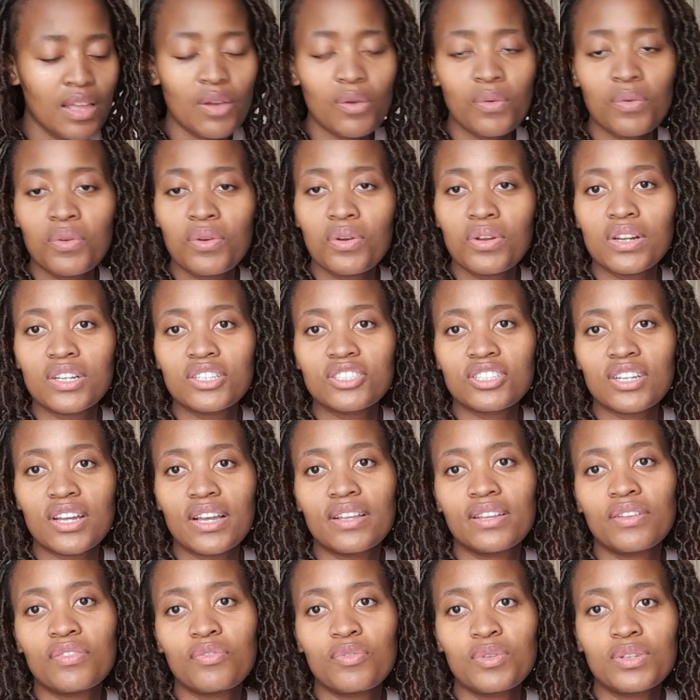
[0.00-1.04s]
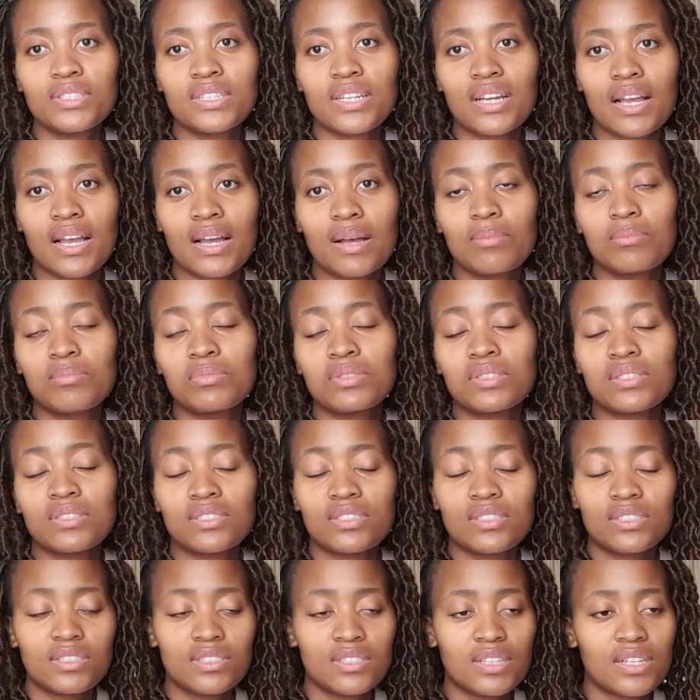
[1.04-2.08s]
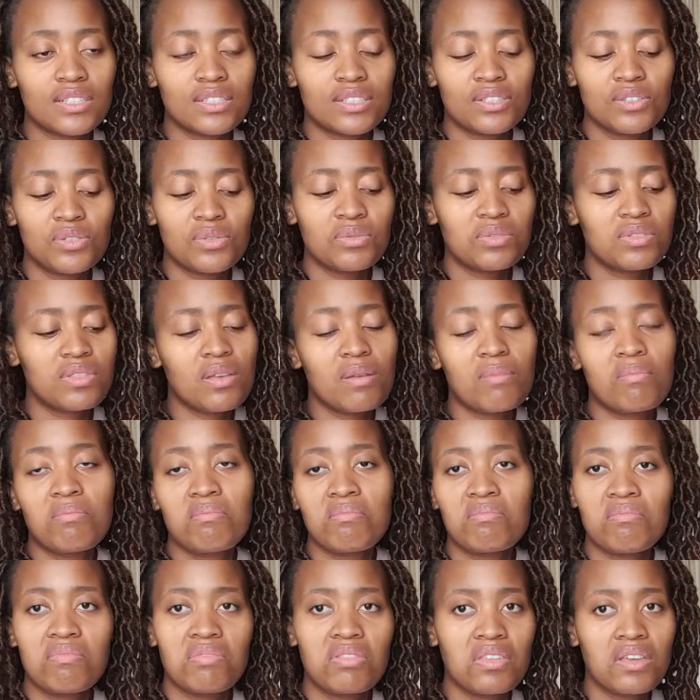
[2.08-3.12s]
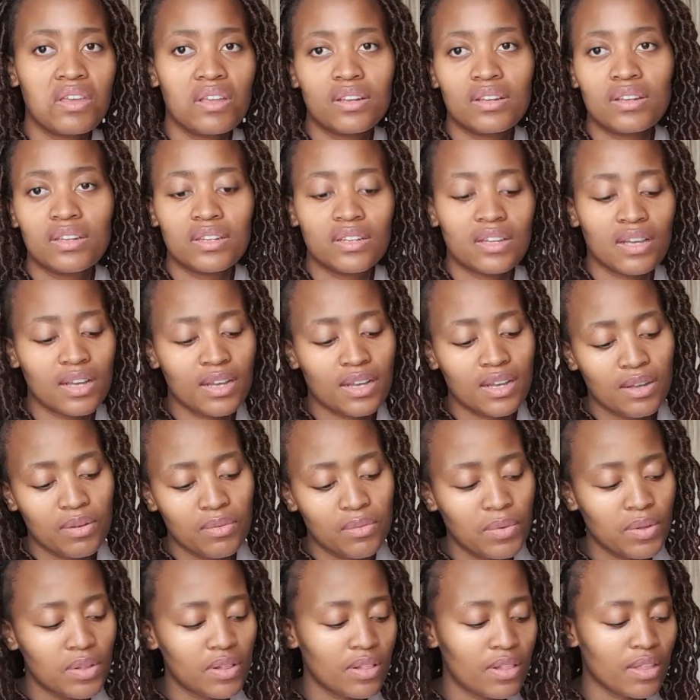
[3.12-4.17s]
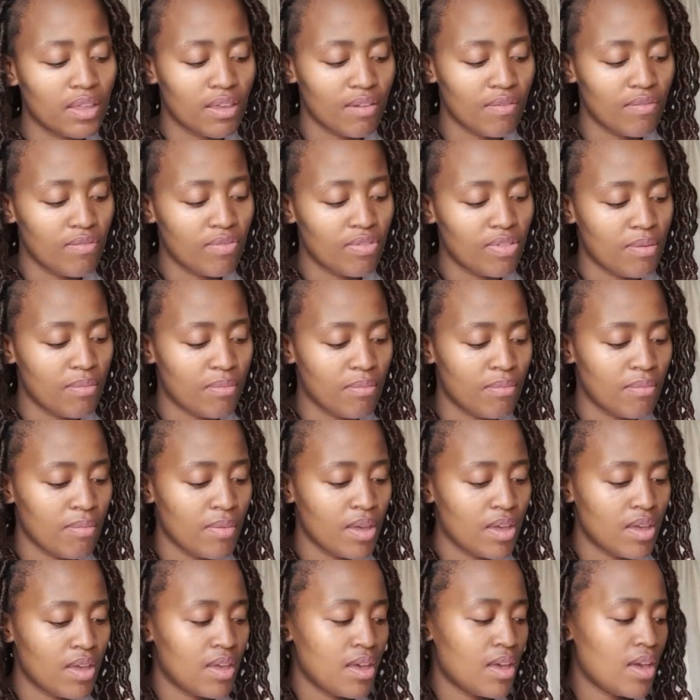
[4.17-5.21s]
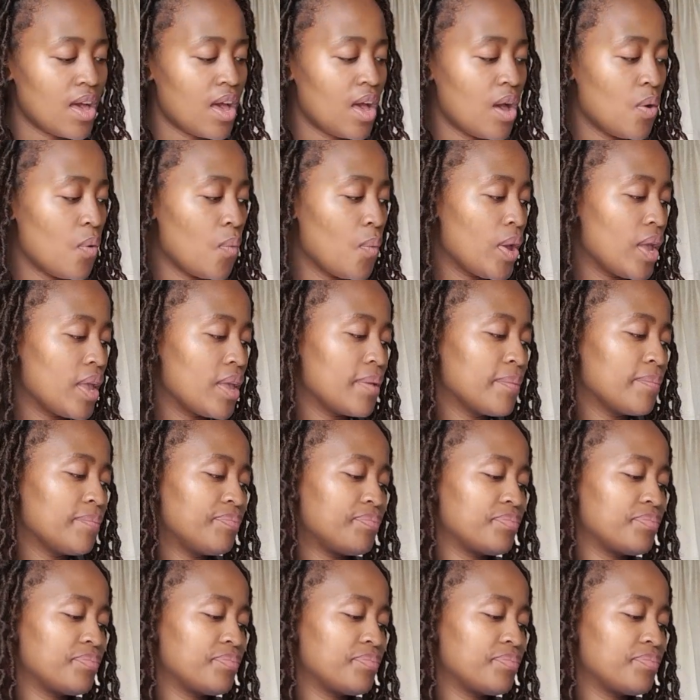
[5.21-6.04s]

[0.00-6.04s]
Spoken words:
we're gonna try. If winter comes, she doesn't use them, then I will give them away.